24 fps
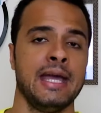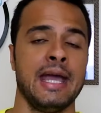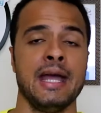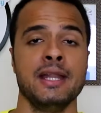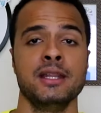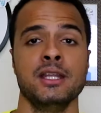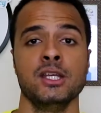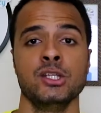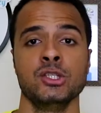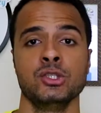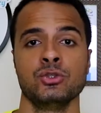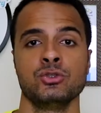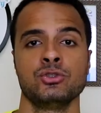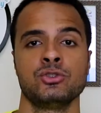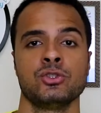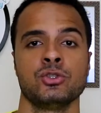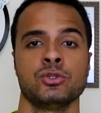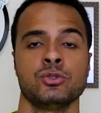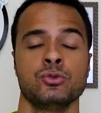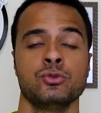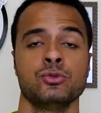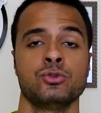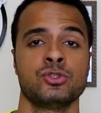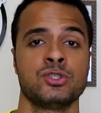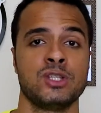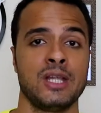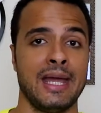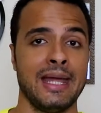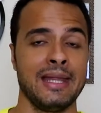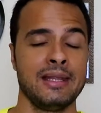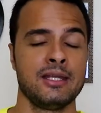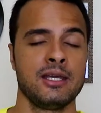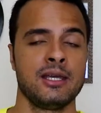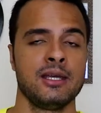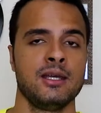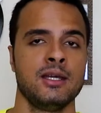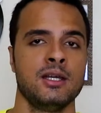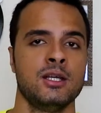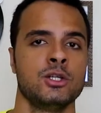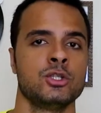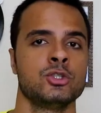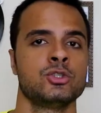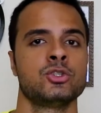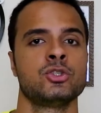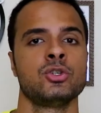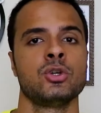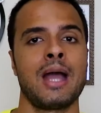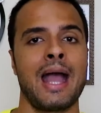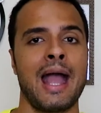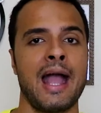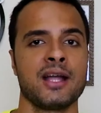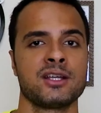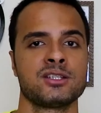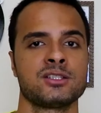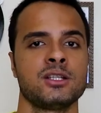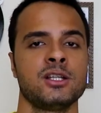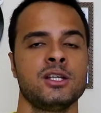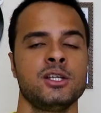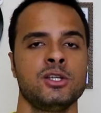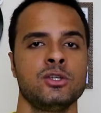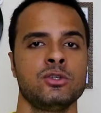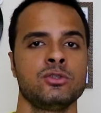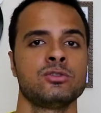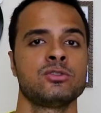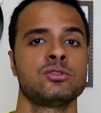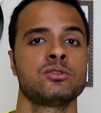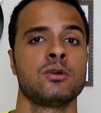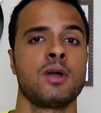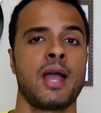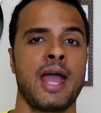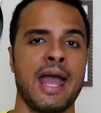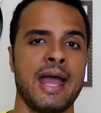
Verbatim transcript: And they use usted to actually use